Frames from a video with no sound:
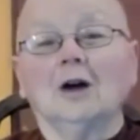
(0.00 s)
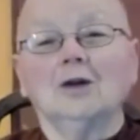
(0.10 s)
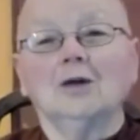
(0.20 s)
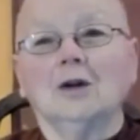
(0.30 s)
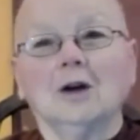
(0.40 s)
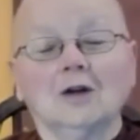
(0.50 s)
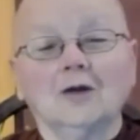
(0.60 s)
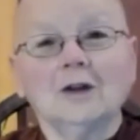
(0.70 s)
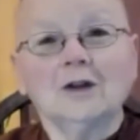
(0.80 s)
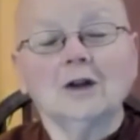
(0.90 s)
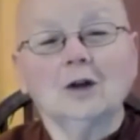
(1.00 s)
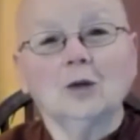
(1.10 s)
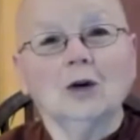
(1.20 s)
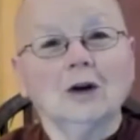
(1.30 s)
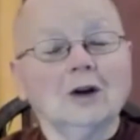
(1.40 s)
doing physical
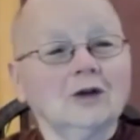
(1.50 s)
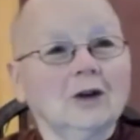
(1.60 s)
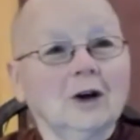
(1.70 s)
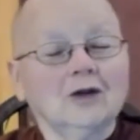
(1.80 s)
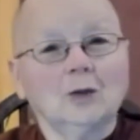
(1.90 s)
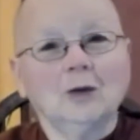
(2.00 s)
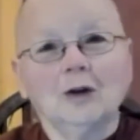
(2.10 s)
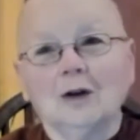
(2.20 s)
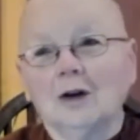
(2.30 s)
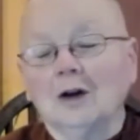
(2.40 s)
work, if they have to be